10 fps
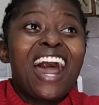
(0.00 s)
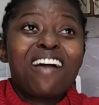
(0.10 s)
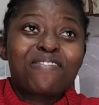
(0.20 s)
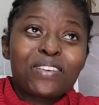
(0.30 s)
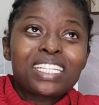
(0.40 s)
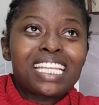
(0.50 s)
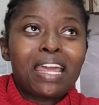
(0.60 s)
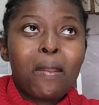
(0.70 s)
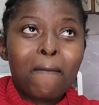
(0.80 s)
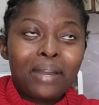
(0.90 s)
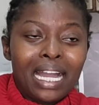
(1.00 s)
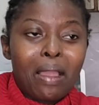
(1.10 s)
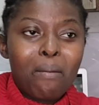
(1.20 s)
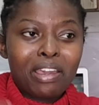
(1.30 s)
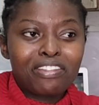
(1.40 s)
I've gotten
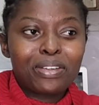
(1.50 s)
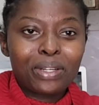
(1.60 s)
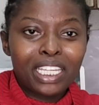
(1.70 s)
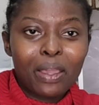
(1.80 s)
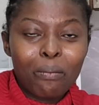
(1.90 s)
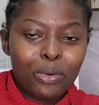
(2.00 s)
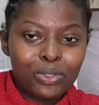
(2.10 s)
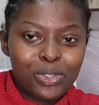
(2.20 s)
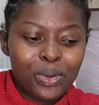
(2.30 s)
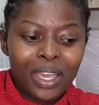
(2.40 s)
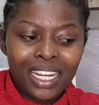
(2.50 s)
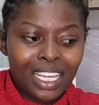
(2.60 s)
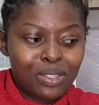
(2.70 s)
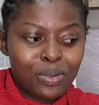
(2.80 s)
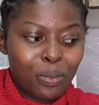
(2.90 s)
back my vlogging mojo and
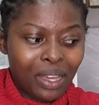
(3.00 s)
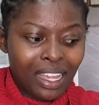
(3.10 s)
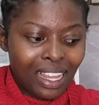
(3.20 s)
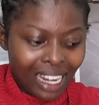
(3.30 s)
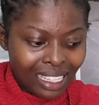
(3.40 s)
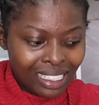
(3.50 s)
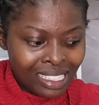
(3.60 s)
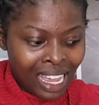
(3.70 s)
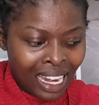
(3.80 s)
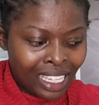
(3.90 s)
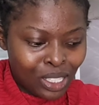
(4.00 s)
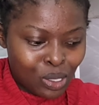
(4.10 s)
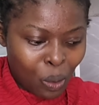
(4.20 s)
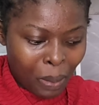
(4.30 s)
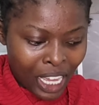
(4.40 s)
I super like it. I like it
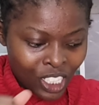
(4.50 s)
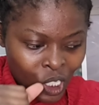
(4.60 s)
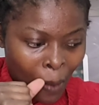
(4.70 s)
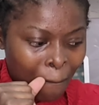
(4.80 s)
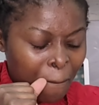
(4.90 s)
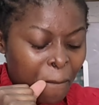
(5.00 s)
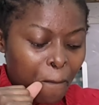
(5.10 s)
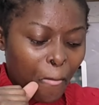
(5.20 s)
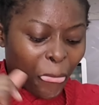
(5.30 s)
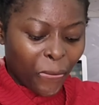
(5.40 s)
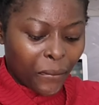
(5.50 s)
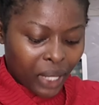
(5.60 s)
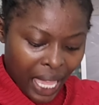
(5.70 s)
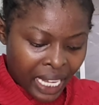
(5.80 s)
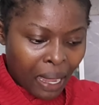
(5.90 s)
so much.
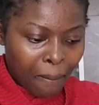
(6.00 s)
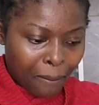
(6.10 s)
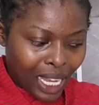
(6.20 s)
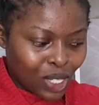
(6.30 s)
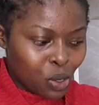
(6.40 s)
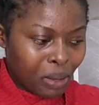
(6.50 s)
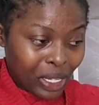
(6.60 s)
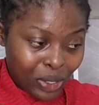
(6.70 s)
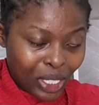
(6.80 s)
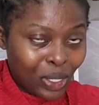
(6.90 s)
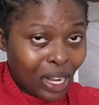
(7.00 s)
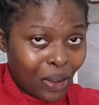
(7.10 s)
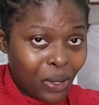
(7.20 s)
And I'm back to my regular